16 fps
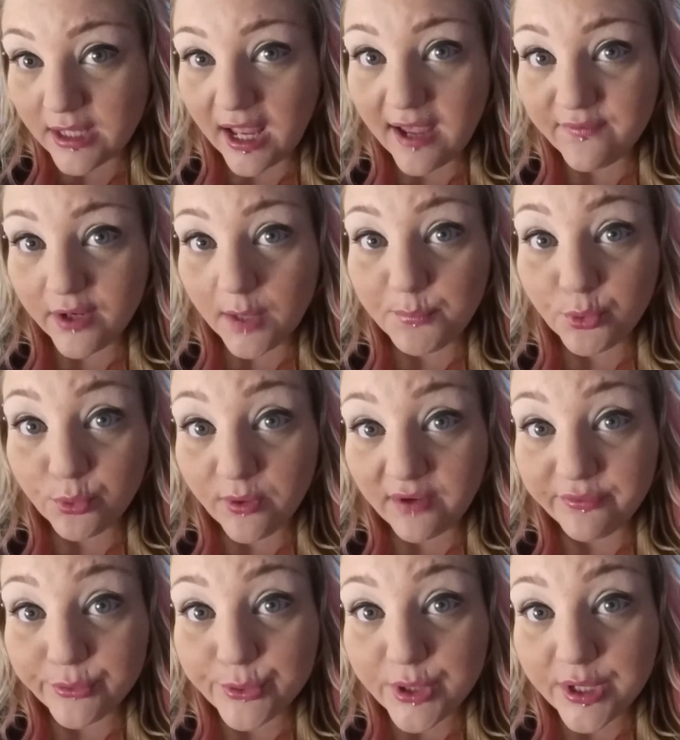I have a couple
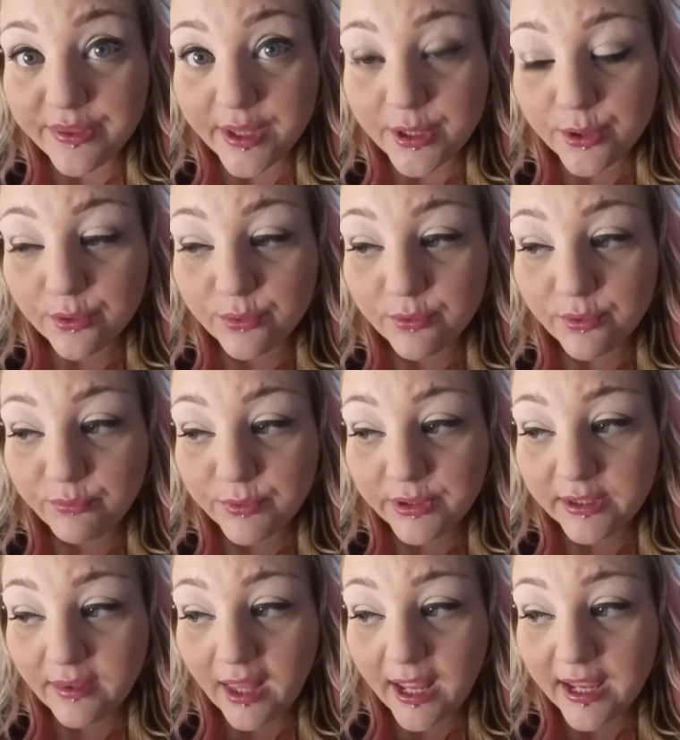Ralph Lauren that are
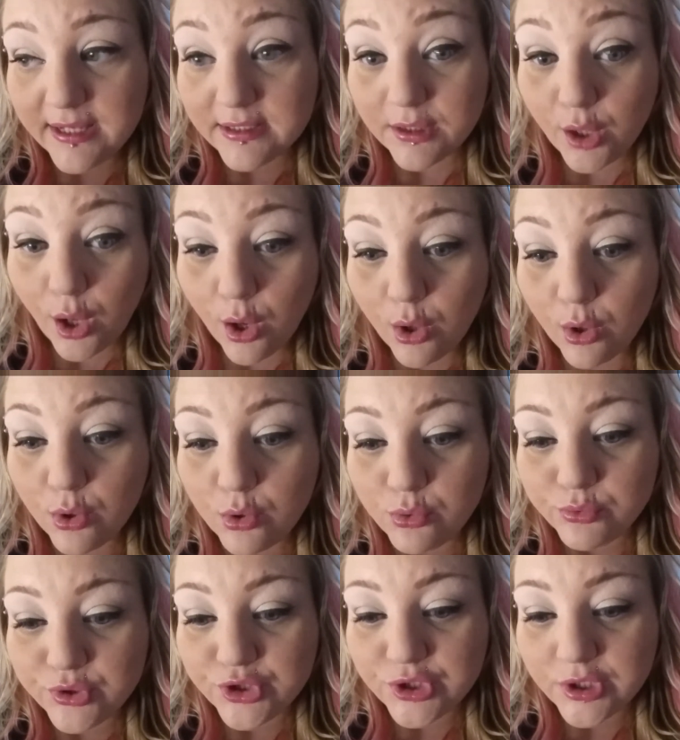really like,
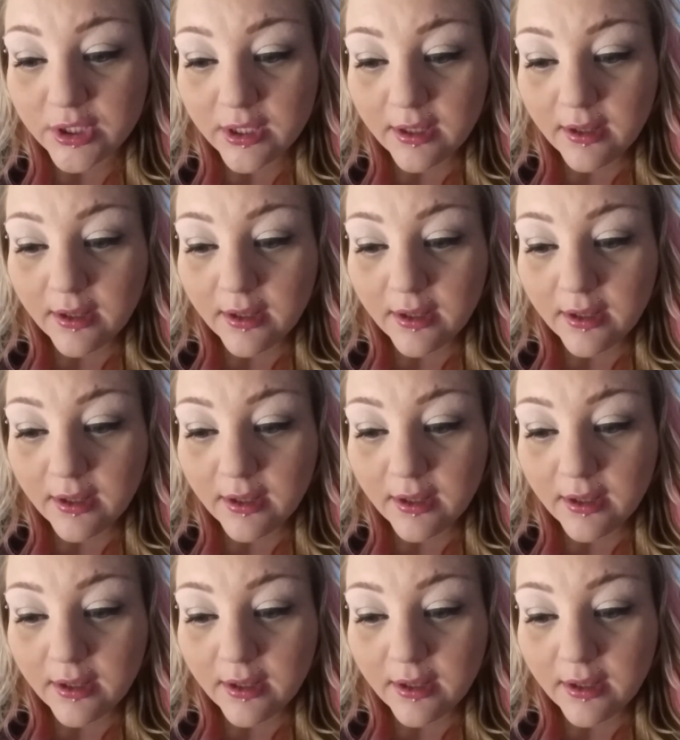Coach,